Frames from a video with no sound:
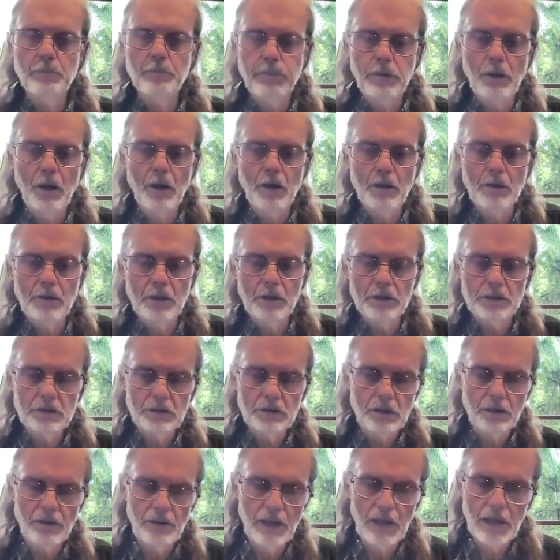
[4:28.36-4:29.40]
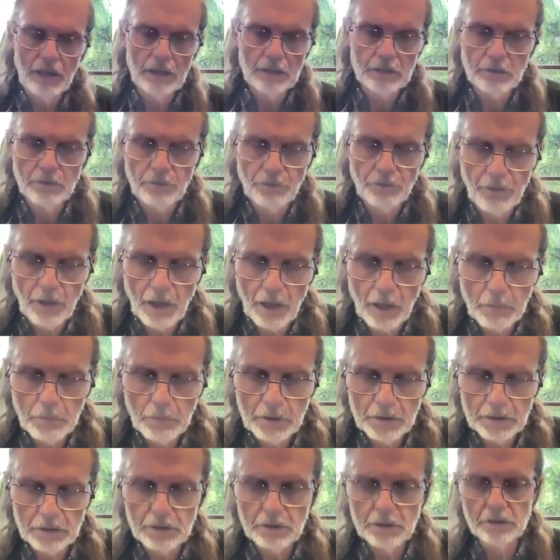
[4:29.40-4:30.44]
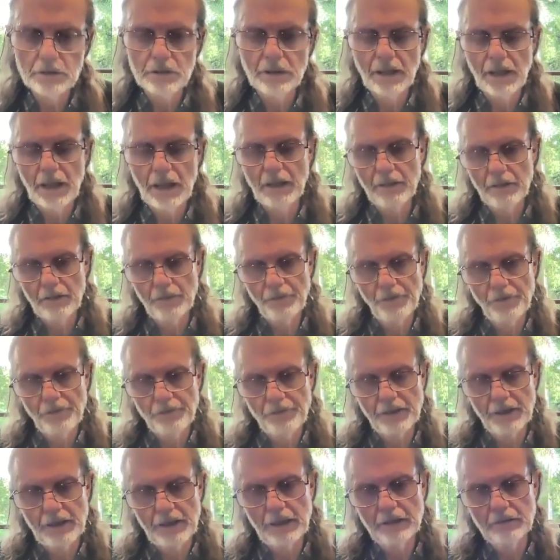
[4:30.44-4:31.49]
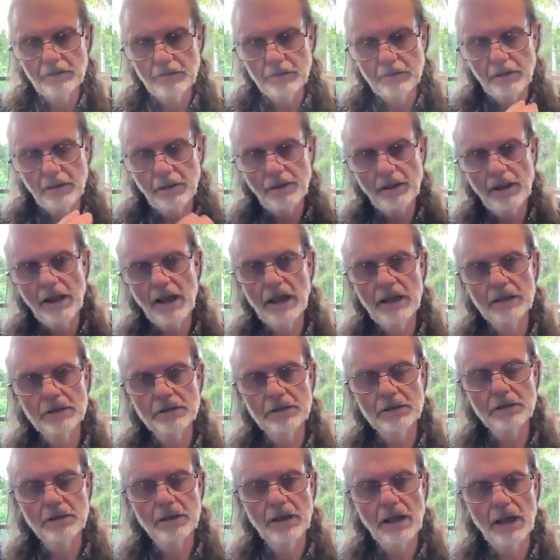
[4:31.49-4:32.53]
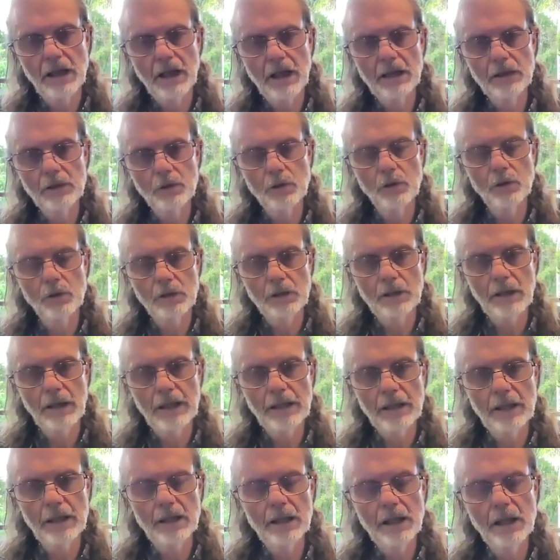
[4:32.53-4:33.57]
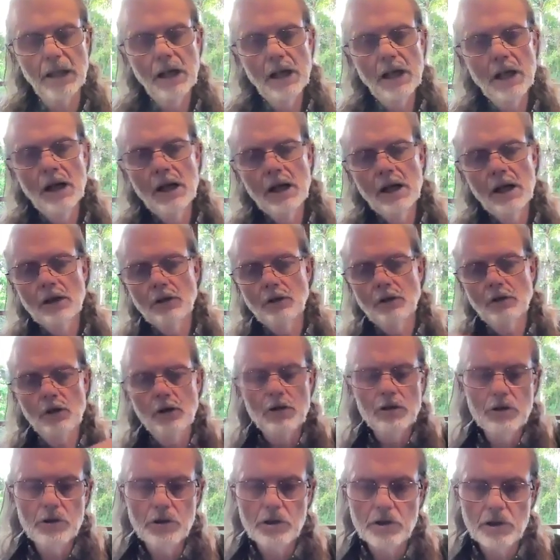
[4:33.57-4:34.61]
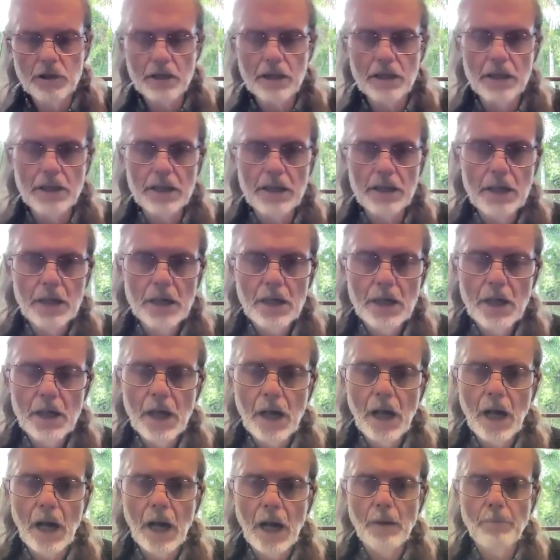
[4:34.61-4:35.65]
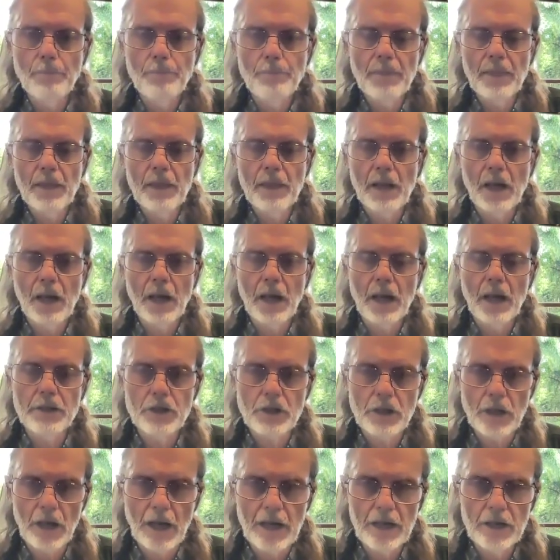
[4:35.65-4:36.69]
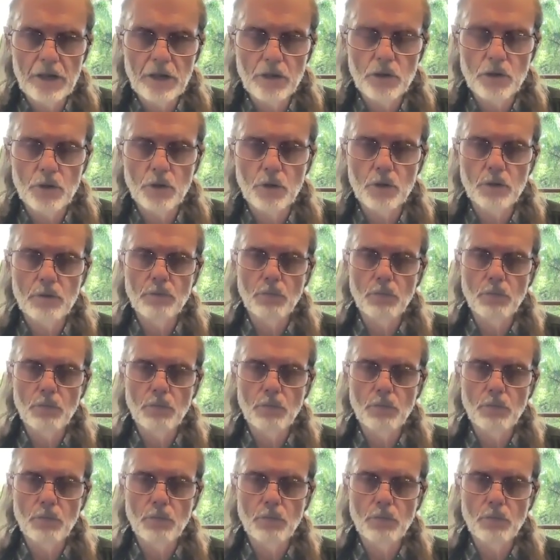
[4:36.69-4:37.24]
progress, the 1,000 farmers out of the 1,500, the 1,000 that aren't organic. Do you see a change